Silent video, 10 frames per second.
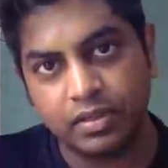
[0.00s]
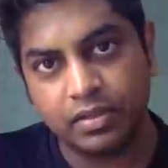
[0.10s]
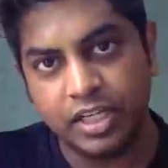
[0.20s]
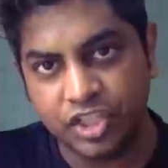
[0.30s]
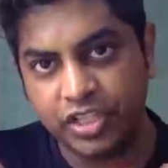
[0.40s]

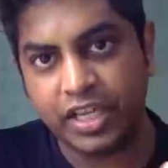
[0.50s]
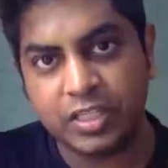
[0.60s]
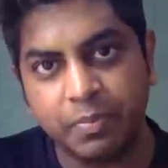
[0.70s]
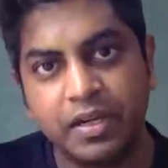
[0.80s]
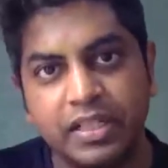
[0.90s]
teaching
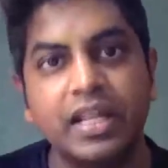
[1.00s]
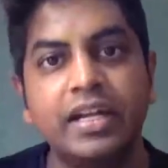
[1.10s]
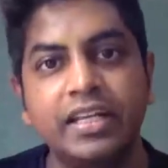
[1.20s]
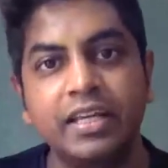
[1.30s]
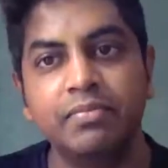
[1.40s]
expert in our
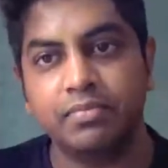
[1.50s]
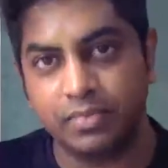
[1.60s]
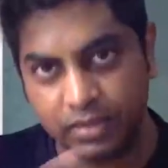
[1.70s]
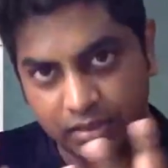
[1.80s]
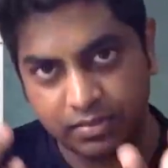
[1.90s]
team,
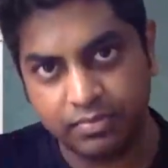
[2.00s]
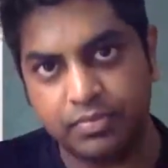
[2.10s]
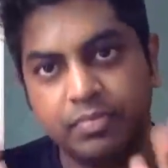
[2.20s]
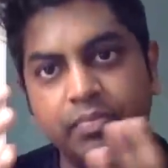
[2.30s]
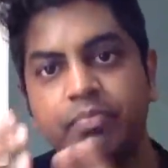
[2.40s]

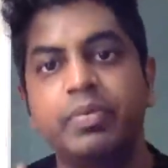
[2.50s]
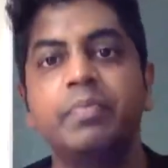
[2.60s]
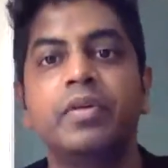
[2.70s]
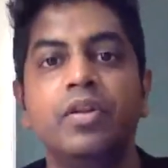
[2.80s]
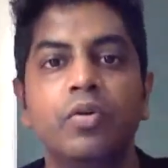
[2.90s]
people
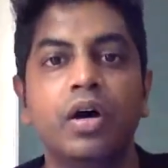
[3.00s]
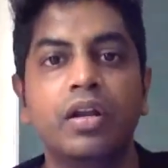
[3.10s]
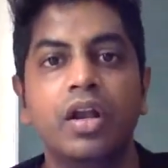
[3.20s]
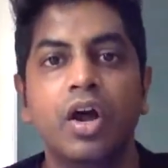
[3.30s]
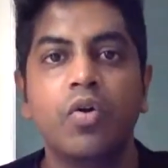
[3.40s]
who are
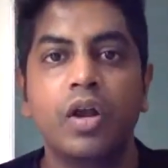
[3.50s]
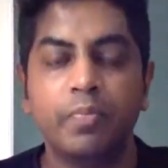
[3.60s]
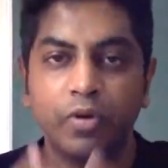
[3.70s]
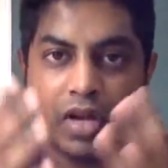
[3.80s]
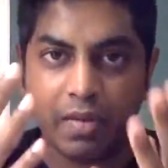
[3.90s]
good at
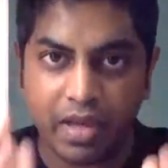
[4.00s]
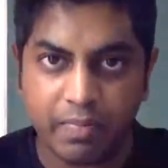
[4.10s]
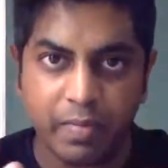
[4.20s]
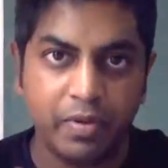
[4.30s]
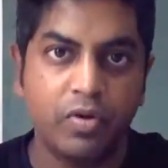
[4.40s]
programming,
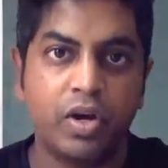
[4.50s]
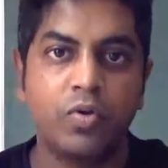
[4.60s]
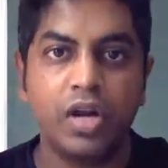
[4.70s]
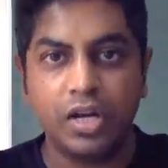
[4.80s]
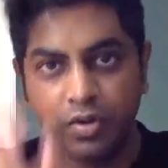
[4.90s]
people who are good
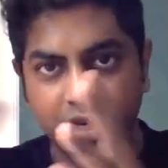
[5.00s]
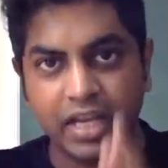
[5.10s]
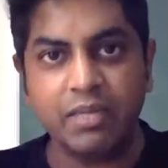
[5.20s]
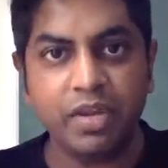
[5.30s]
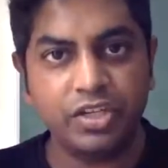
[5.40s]
at doing
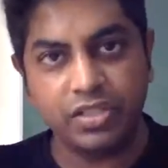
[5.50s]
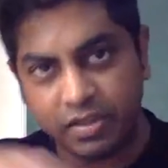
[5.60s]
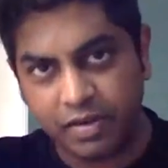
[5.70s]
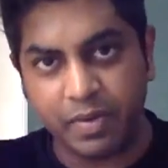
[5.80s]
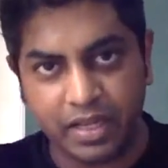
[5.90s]
animations.
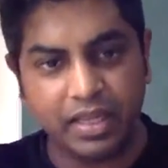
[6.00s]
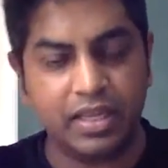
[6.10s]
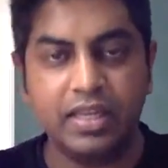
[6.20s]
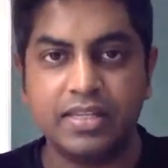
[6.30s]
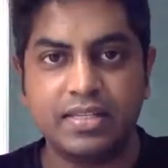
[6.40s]

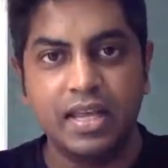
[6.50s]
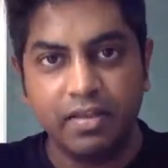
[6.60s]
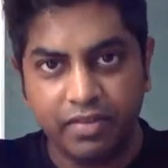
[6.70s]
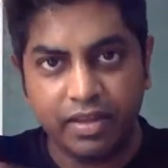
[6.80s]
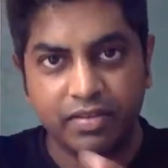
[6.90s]

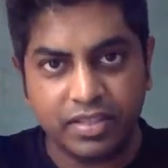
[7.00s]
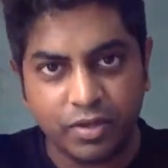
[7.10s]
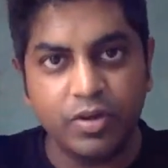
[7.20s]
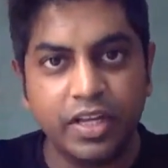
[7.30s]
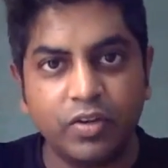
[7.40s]
It's a
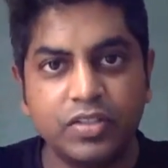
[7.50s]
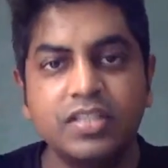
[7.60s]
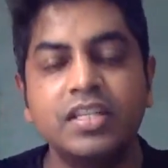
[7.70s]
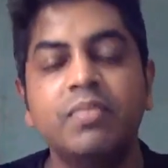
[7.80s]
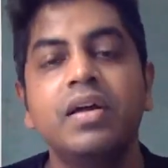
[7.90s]
good
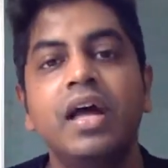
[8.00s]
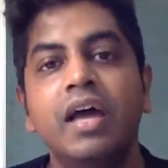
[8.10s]
ecosystem.